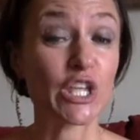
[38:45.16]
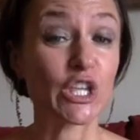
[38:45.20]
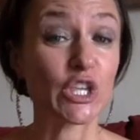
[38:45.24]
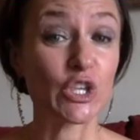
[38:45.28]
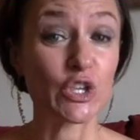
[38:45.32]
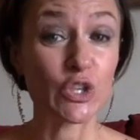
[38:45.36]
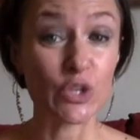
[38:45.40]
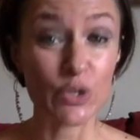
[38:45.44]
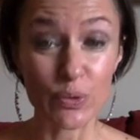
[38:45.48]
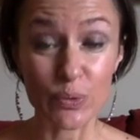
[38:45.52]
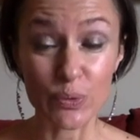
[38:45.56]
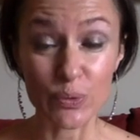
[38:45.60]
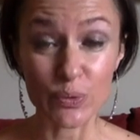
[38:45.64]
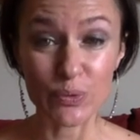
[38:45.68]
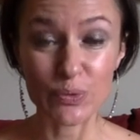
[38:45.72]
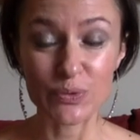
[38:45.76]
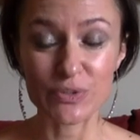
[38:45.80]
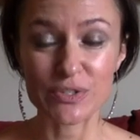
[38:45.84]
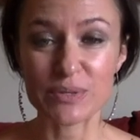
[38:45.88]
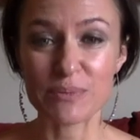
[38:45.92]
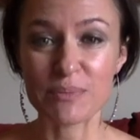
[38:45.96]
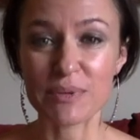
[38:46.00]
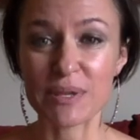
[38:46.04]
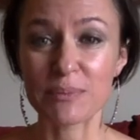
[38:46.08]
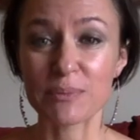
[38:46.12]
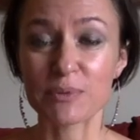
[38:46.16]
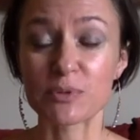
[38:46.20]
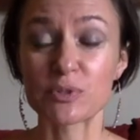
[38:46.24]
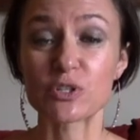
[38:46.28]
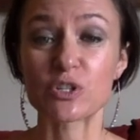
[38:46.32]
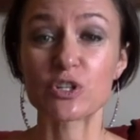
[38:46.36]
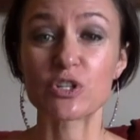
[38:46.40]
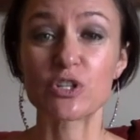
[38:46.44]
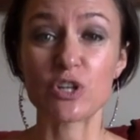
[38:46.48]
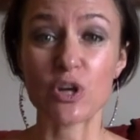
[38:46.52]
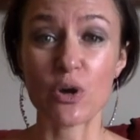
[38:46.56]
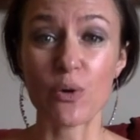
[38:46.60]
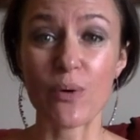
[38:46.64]
you to be able to
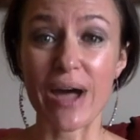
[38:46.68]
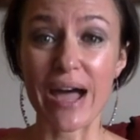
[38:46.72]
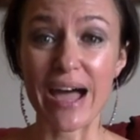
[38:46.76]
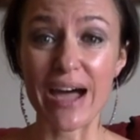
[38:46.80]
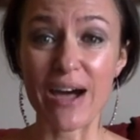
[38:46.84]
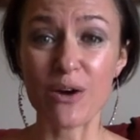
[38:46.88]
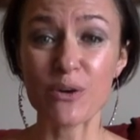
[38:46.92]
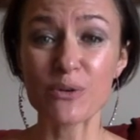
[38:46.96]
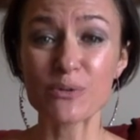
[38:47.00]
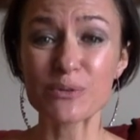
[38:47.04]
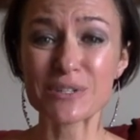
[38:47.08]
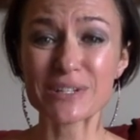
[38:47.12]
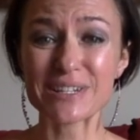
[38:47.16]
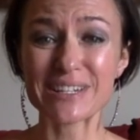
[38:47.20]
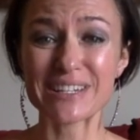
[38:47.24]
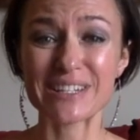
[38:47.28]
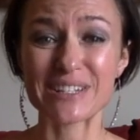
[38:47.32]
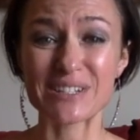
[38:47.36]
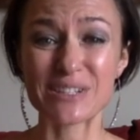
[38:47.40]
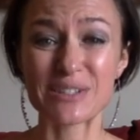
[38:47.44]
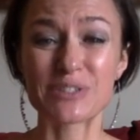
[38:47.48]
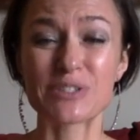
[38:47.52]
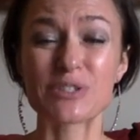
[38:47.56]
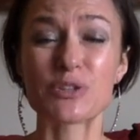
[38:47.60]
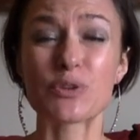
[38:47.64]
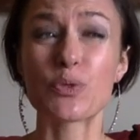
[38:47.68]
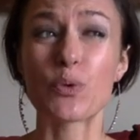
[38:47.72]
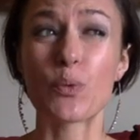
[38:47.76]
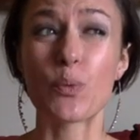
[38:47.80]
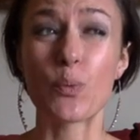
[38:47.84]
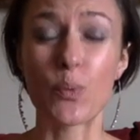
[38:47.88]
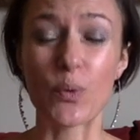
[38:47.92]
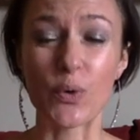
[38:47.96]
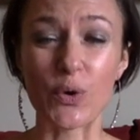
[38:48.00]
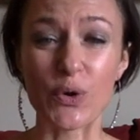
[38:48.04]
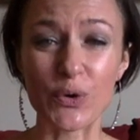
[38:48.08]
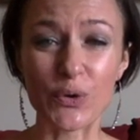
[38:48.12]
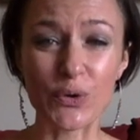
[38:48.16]
go out into the
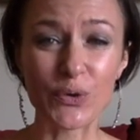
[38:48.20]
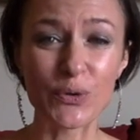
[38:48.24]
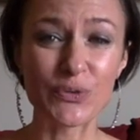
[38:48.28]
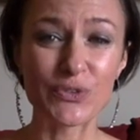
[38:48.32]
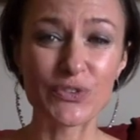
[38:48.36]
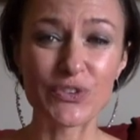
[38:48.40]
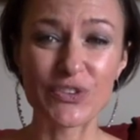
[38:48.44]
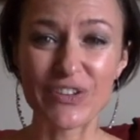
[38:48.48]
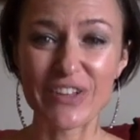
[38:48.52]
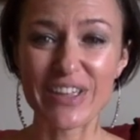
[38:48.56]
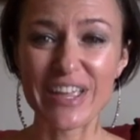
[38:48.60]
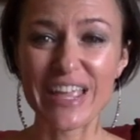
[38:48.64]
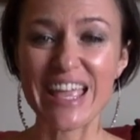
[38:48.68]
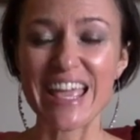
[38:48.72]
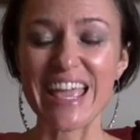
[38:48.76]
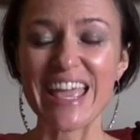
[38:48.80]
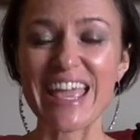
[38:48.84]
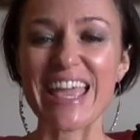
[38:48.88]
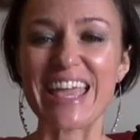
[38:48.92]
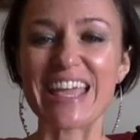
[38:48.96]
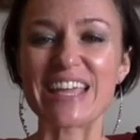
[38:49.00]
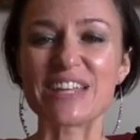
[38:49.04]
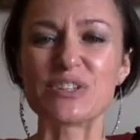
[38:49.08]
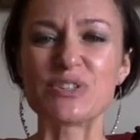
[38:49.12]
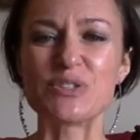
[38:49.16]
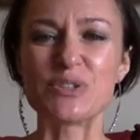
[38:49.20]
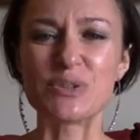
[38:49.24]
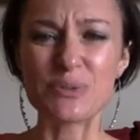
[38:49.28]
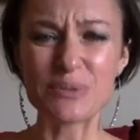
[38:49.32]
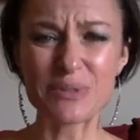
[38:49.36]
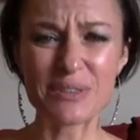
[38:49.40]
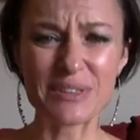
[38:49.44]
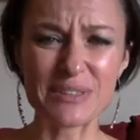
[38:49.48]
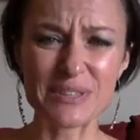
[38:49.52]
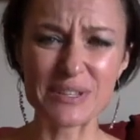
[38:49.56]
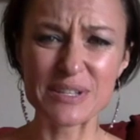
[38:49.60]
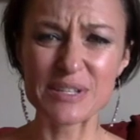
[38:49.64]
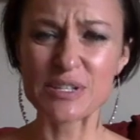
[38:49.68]
world and do
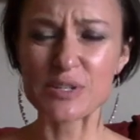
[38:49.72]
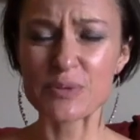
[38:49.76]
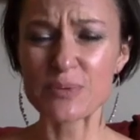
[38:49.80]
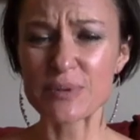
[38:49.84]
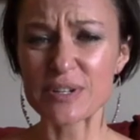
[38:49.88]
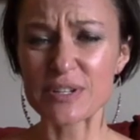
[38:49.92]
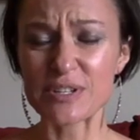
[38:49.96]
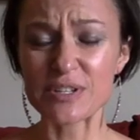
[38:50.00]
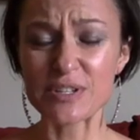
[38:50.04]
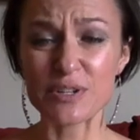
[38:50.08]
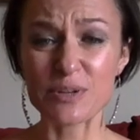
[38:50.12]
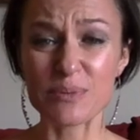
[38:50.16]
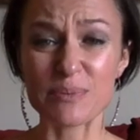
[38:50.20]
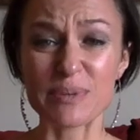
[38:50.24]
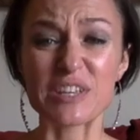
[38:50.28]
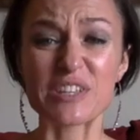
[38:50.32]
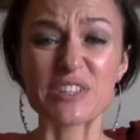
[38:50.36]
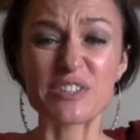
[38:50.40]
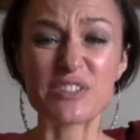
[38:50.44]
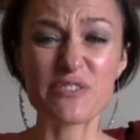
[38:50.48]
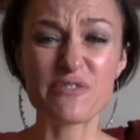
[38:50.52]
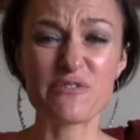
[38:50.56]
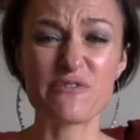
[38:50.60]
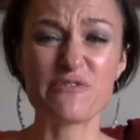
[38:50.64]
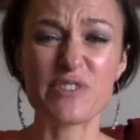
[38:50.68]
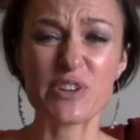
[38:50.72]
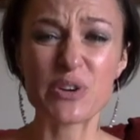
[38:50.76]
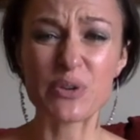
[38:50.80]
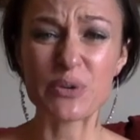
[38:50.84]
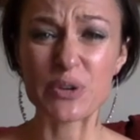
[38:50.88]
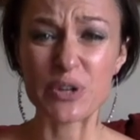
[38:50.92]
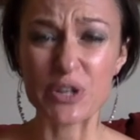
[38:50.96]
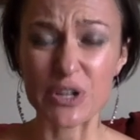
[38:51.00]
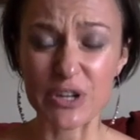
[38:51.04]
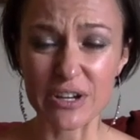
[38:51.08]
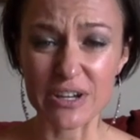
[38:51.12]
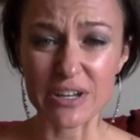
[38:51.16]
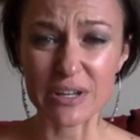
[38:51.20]
the things you want to do because you feel
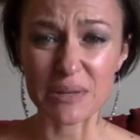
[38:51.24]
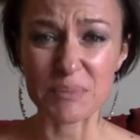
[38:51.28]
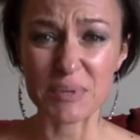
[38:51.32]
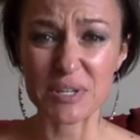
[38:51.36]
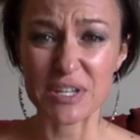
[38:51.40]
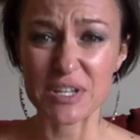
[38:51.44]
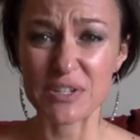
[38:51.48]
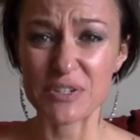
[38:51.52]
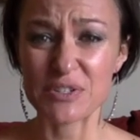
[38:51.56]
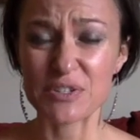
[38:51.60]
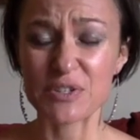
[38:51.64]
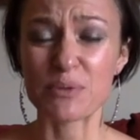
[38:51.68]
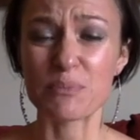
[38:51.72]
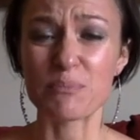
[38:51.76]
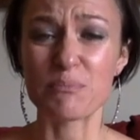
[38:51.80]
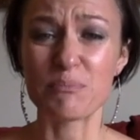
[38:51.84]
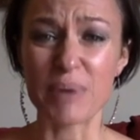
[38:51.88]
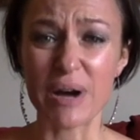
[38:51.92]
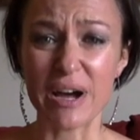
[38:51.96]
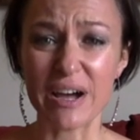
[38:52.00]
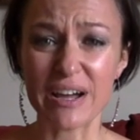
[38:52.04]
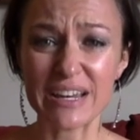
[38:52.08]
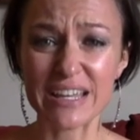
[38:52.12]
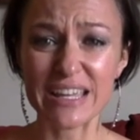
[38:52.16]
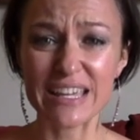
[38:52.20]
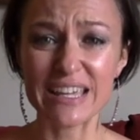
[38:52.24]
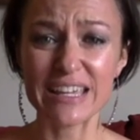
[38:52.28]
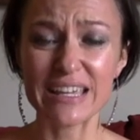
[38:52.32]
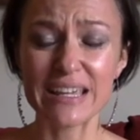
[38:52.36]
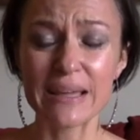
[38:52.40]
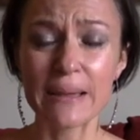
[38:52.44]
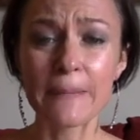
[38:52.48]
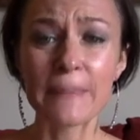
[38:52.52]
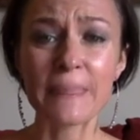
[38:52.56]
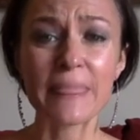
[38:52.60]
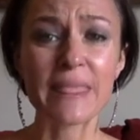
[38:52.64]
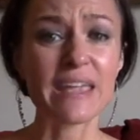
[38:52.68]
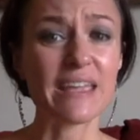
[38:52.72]
good, because your body
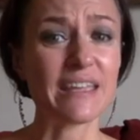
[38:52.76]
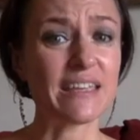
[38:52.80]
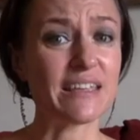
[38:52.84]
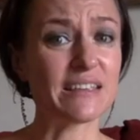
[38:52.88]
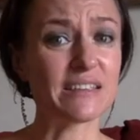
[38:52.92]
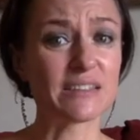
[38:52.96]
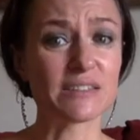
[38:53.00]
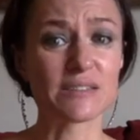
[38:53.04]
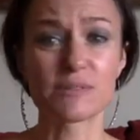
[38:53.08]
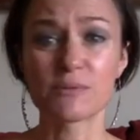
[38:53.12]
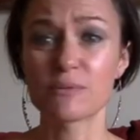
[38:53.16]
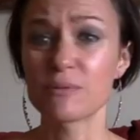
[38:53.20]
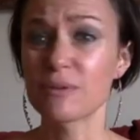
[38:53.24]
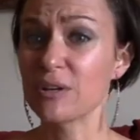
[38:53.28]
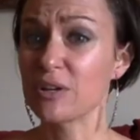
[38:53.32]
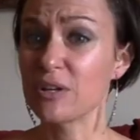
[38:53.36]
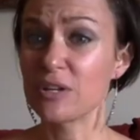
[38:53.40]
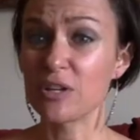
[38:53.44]
is,